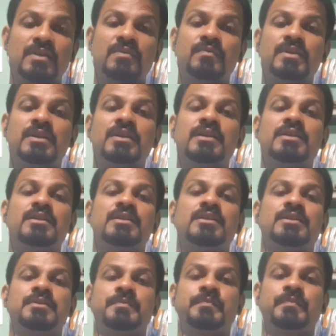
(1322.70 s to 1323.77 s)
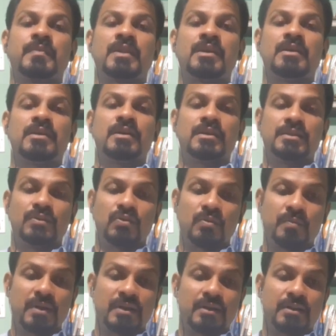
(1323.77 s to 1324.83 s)
what we learn here.
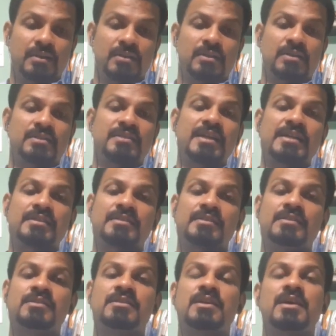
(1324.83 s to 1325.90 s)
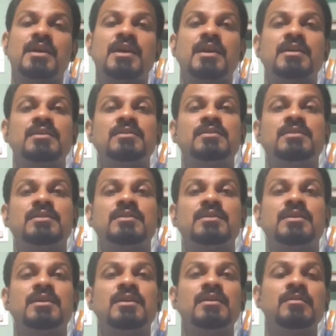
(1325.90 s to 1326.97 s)
Development statistics and
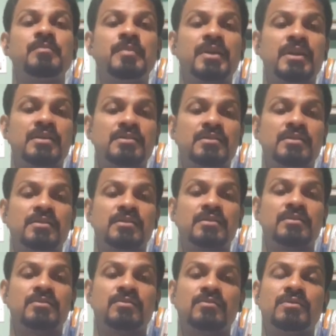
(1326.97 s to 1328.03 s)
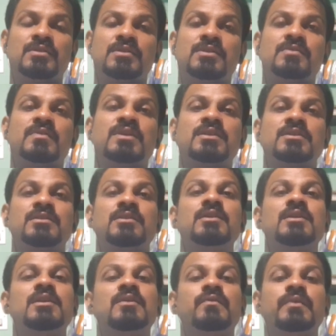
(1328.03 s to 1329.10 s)
appraisal. So this is what
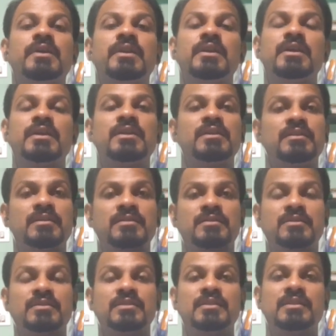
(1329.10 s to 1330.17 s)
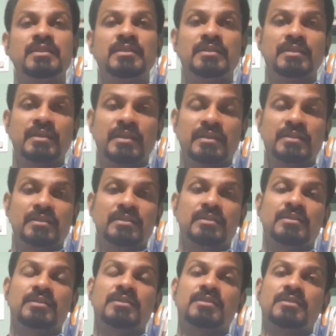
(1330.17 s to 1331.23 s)
we learn in this 10th
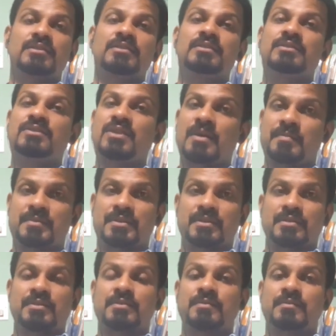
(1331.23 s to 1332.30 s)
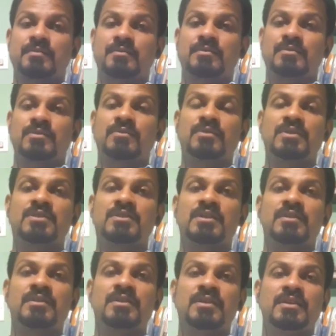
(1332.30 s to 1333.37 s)
chapter. So these
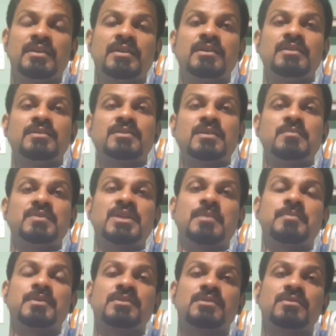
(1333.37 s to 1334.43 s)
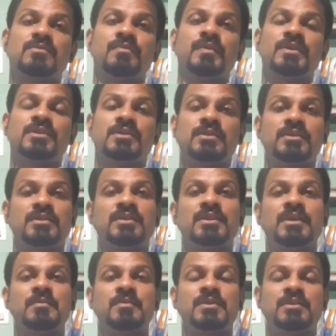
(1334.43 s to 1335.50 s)
are the some chapters which
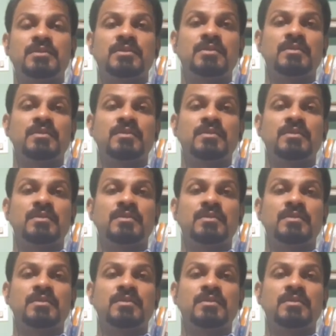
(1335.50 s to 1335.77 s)
kept